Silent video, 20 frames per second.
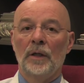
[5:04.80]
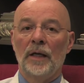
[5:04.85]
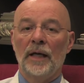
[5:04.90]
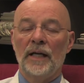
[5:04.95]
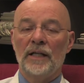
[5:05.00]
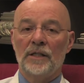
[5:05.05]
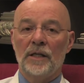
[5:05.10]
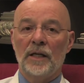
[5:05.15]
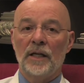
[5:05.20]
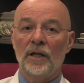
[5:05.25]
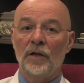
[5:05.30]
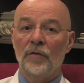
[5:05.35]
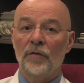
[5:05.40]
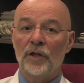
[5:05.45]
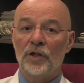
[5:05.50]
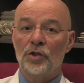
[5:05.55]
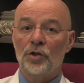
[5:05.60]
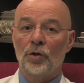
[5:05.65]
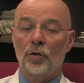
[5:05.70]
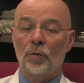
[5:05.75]
As an
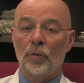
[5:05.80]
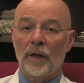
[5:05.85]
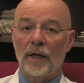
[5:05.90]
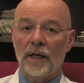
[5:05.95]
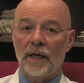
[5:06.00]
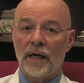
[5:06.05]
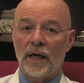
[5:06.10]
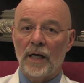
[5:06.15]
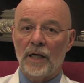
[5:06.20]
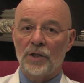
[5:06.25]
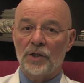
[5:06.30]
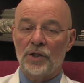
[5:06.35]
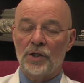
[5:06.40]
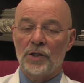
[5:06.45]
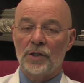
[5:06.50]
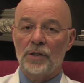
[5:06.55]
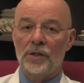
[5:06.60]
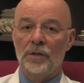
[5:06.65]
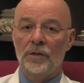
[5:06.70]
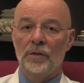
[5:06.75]
interventional
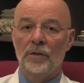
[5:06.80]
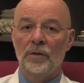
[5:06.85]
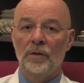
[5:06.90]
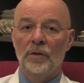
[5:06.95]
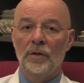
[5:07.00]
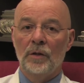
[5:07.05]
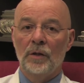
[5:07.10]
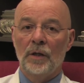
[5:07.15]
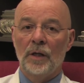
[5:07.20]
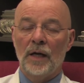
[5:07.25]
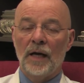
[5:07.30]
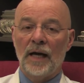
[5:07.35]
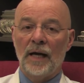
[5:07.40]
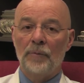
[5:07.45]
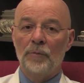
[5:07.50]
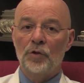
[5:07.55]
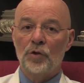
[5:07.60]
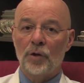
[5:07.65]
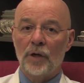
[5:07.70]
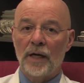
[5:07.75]
radiologist,
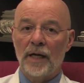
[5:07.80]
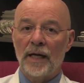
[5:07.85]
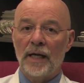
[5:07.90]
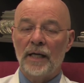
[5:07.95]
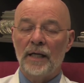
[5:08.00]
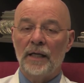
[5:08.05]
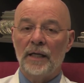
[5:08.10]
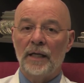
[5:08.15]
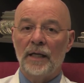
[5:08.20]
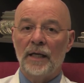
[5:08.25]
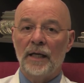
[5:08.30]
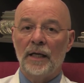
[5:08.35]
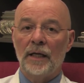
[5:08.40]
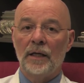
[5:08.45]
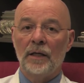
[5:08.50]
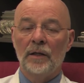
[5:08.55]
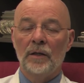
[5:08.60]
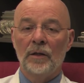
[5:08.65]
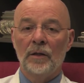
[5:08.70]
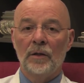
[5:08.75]
I'm trained
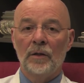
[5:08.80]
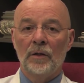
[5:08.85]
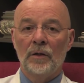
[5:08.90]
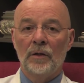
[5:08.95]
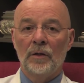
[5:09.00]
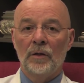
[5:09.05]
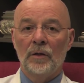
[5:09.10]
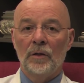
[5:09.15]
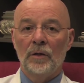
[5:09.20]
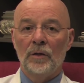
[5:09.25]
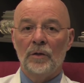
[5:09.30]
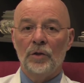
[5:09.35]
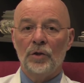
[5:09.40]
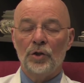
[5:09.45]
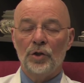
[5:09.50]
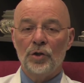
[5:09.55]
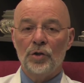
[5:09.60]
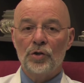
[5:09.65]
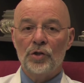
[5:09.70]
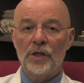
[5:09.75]
in
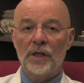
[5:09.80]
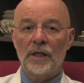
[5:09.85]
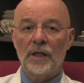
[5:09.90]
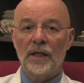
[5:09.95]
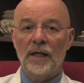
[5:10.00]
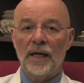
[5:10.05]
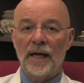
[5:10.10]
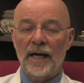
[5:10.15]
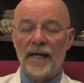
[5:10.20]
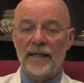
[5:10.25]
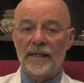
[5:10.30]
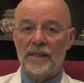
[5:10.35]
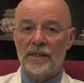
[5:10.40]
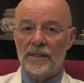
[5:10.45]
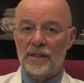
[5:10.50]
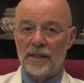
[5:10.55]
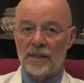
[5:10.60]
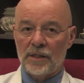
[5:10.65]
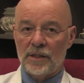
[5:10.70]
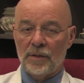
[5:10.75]
using guidance
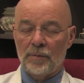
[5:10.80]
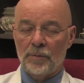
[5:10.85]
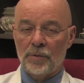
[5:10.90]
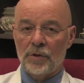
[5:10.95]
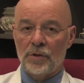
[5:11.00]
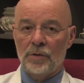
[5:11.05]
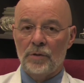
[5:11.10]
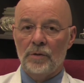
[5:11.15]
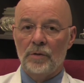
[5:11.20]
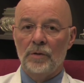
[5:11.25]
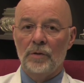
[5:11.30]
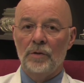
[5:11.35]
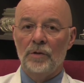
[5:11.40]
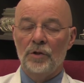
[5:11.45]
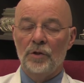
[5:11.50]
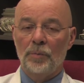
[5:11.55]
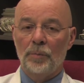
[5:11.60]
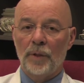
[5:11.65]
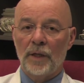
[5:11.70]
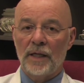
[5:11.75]
systems
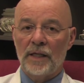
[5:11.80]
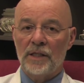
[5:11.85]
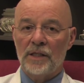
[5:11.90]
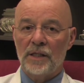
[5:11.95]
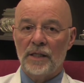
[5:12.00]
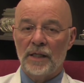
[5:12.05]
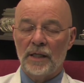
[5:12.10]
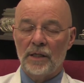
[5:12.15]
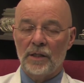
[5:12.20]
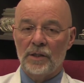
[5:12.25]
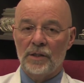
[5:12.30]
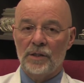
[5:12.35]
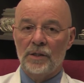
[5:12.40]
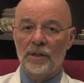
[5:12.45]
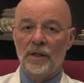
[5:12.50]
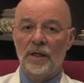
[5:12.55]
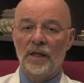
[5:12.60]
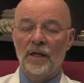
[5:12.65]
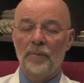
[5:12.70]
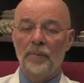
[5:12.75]
to place needles
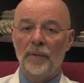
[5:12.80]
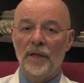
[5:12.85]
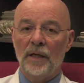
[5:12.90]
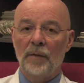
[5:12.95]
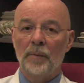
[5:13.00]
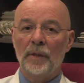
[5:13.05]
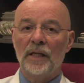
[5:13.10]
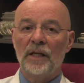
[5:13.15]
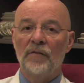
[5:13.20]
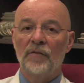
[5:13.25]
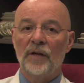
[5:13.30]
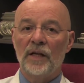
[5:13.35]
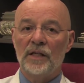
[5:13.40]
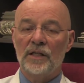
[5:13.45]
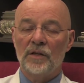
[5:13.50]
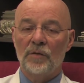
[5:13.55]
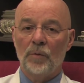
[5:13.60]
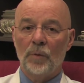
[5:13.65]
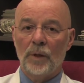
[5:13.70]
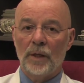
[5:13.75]
in a minimally
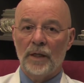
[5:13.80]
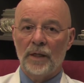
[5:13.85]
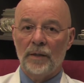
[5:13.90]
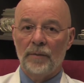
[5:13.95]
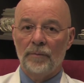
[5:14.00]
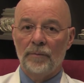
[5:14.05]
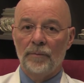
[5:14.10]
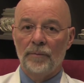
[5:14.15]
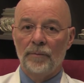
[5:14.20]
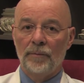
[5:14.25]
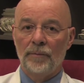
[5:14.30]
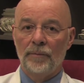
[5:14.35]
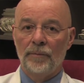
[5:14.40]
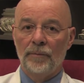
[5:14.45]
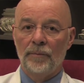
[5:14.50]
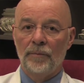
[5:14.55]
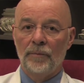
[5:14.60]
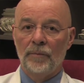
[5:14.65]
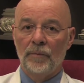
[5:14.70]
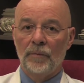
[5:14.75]
invasive way.
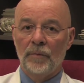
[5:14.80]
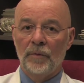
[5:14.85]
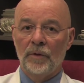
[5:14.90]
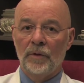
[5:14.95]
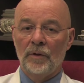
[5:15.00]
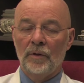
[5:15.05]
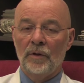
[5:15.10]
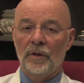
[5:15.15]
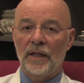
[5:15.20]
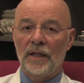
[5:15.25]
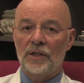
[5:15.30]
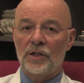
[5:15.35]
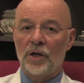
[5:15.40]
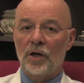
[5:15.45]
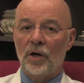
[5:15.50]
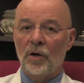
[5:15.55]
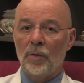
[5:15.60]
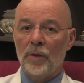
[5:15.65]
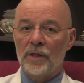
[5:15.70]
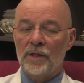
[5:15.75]
That's
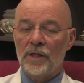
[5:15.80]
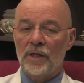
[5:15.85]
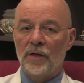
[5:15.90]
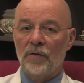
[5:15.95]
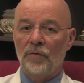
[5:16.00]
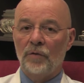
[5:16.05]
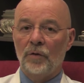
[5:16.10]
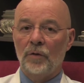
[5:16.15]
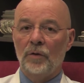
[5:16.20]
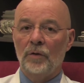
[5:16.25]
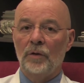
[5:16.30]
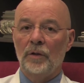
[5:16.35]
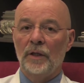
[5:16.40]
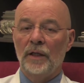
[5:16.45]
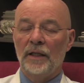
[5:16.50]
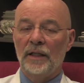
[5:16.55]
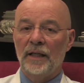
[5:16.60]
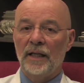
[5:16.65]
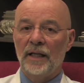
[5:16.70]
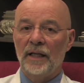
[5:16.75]
always helpful
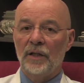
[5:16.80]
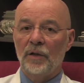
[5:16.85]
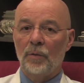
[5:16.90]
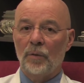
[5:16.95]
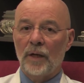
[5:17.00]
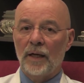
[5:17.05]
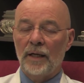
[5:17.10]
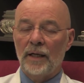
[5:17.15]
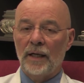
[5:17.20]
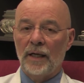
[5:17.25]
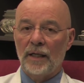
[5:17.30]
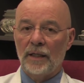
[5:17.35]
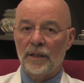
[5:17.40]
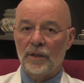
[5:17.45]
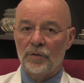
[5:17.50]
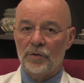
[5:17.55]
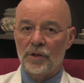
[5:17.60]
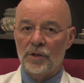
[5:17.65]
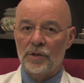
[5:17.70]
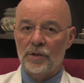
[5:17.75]
in getting the right
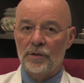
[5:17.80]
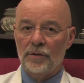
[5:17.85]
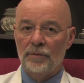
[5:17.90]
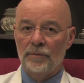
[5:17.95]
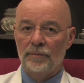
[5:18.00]
diagnosis.